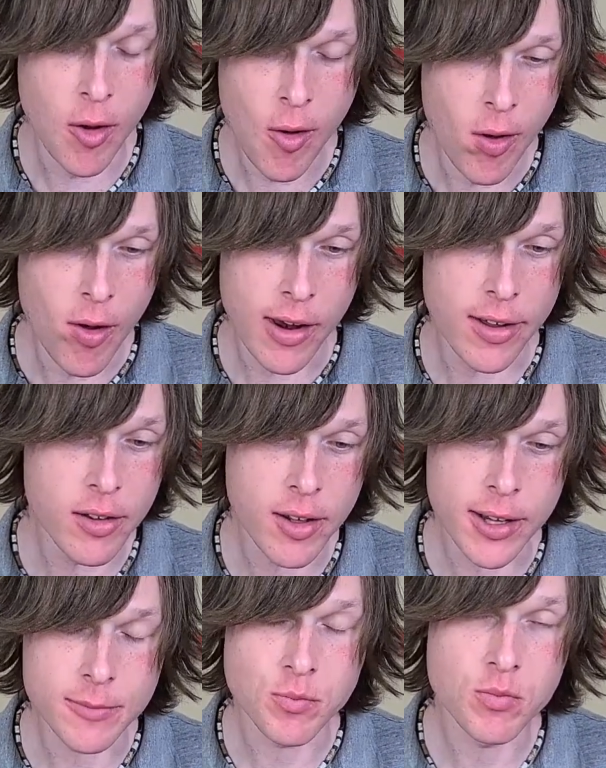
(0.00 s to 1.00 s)
I think, like
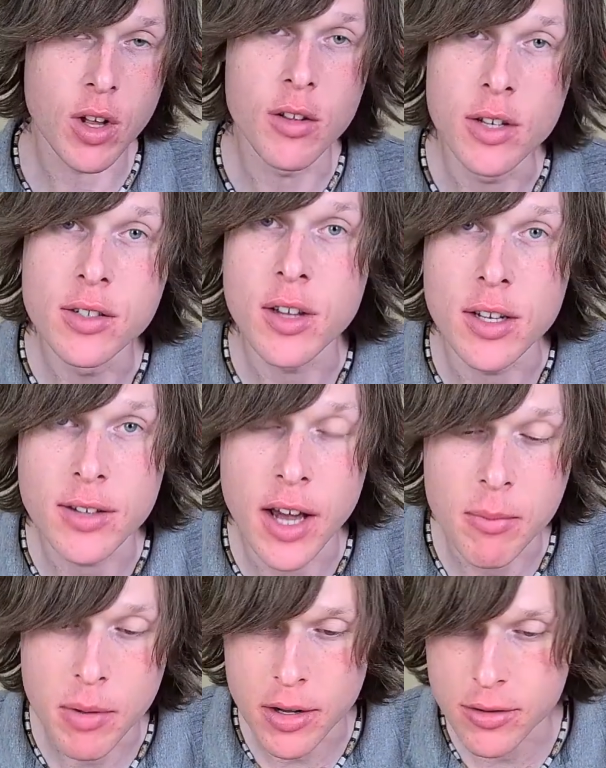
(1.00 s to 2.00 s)
at least like 10
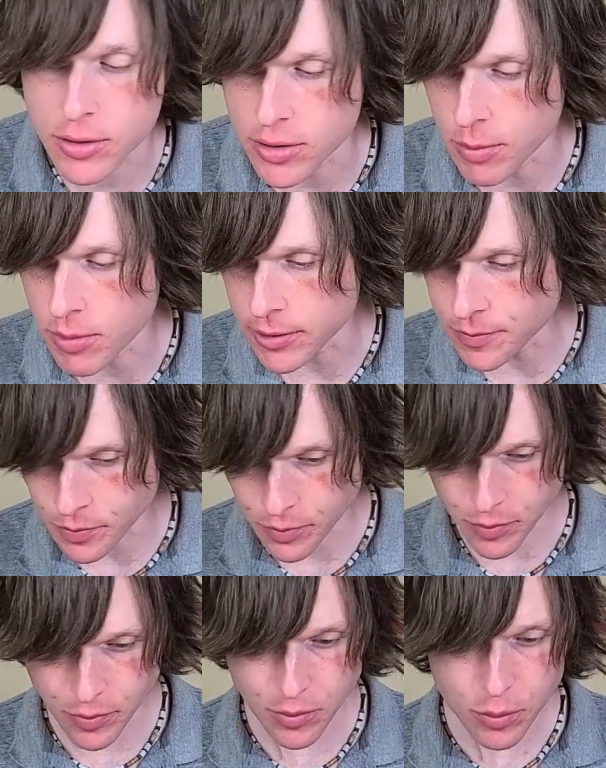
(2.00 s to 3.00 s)
minutes or something.
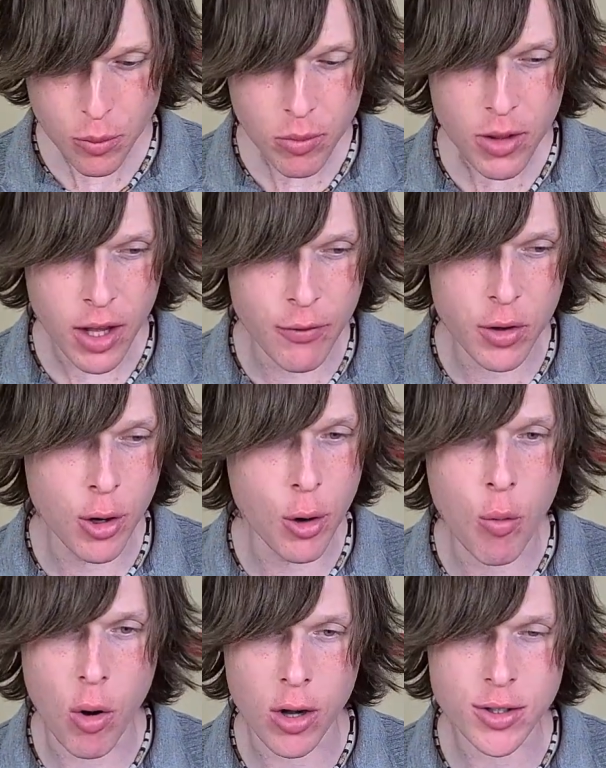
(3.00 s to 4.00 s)
If you go
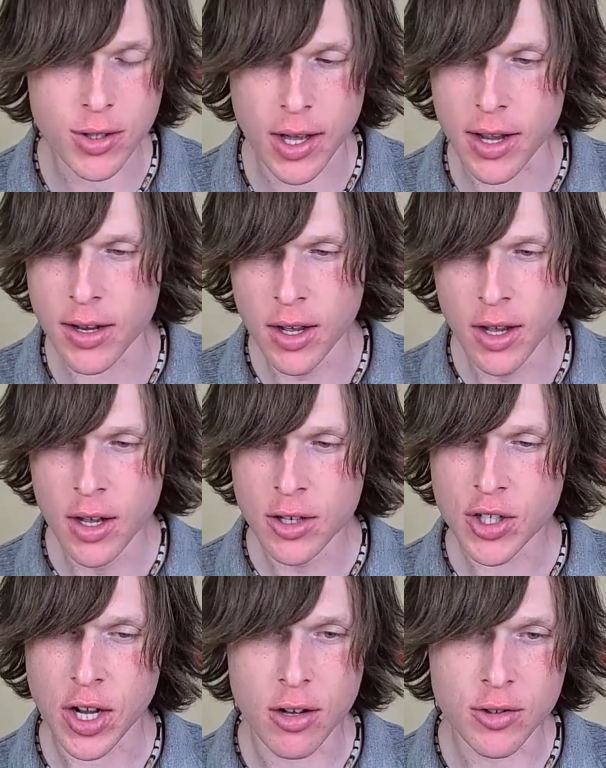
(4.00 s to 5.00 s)
watch that
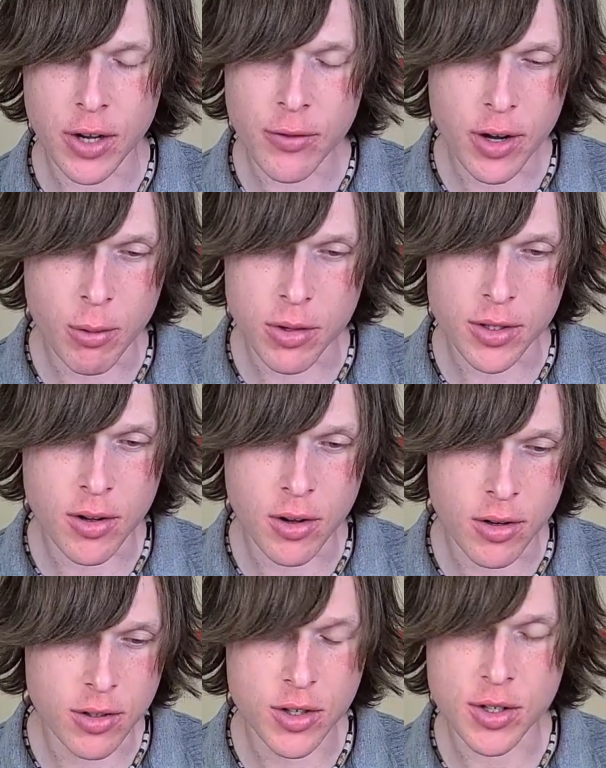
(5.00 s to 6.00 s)
challenge, I forget what it's called,
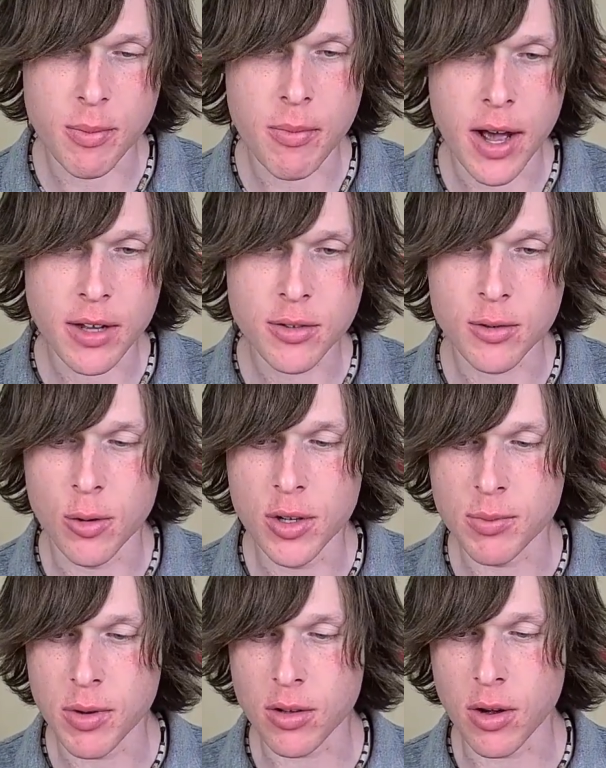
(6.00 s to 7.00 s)
just the Matt Stoney's
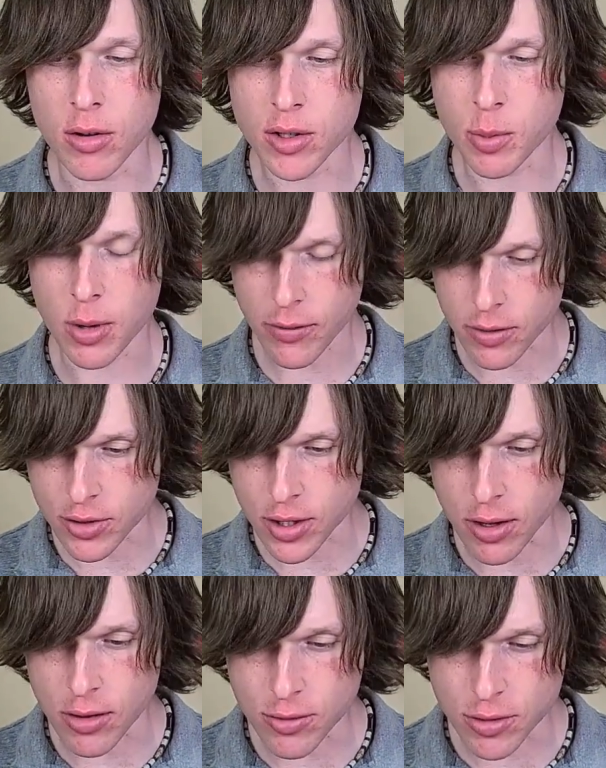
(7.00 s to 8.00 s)
McDonald's breakfast challenge
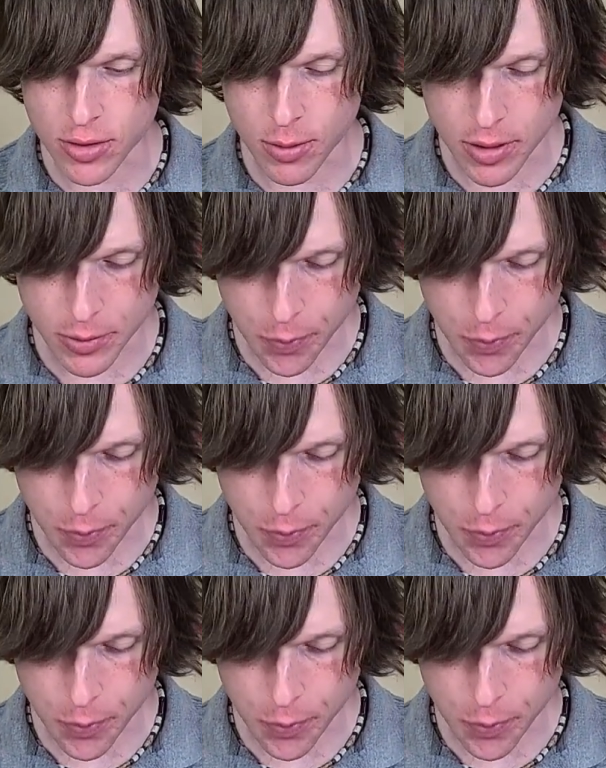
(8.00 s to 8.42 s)
or something.